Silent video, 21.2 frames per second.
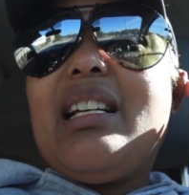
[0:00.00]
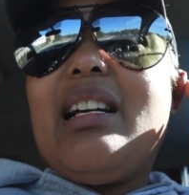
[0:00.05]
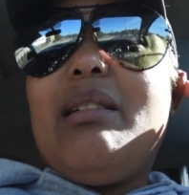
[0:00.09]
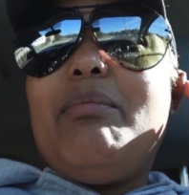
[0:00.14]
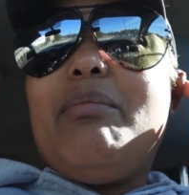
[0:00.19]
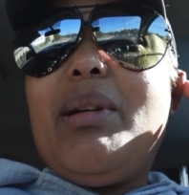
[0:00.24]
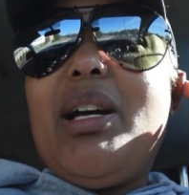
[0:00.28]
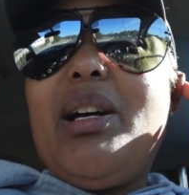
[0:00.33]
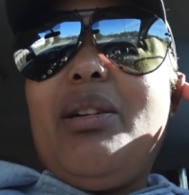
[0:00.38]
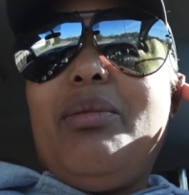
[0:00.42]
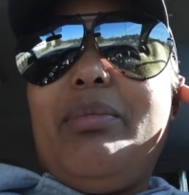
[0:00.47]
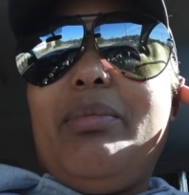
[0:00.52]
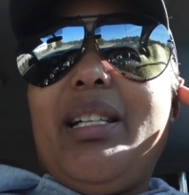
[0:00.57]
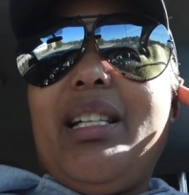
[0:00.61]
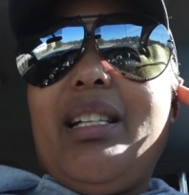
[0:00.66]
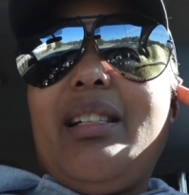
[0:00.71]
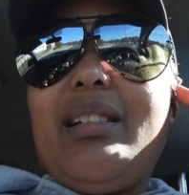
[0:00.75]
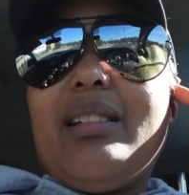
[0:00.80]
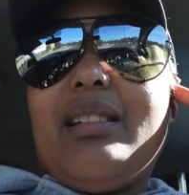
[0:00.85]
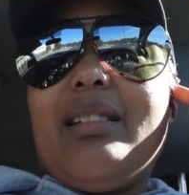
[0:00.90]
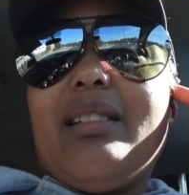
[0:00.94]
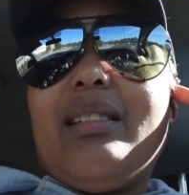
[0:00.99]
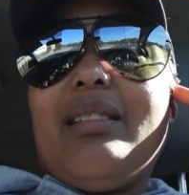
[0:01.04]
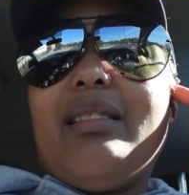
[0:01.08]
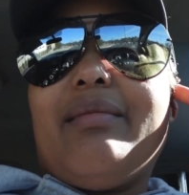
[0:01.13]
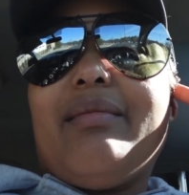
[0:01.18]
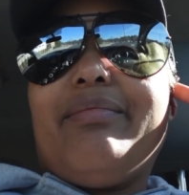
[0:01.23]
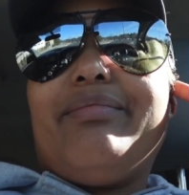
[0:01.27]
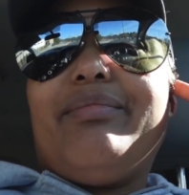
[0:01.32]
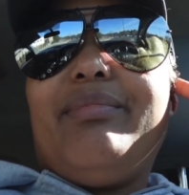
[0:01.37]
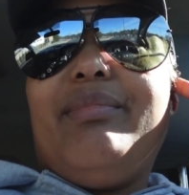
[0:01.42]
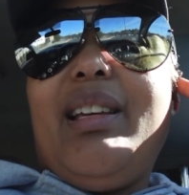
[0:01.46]
come help me.
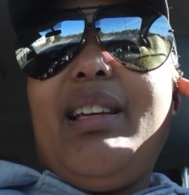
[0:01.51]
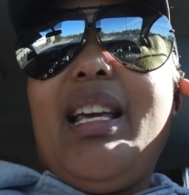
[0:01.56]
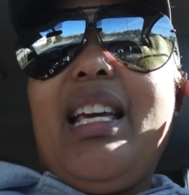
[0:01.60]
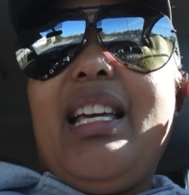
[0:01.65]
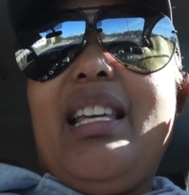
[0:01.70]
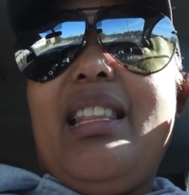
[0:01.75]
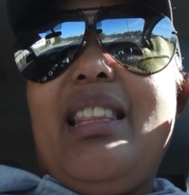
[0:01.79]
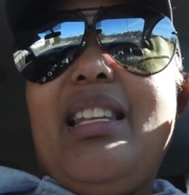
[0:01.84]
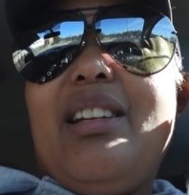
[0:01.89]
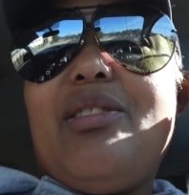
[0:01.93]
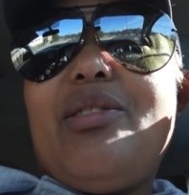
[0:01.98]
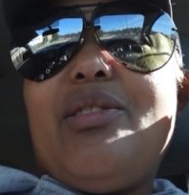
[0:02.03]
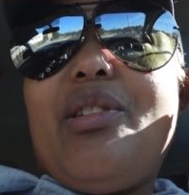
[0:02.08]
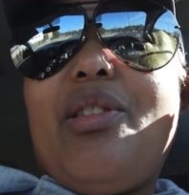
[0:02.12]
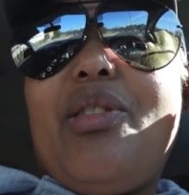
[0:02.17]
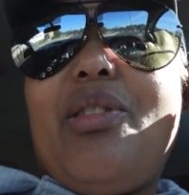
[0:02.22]
There's a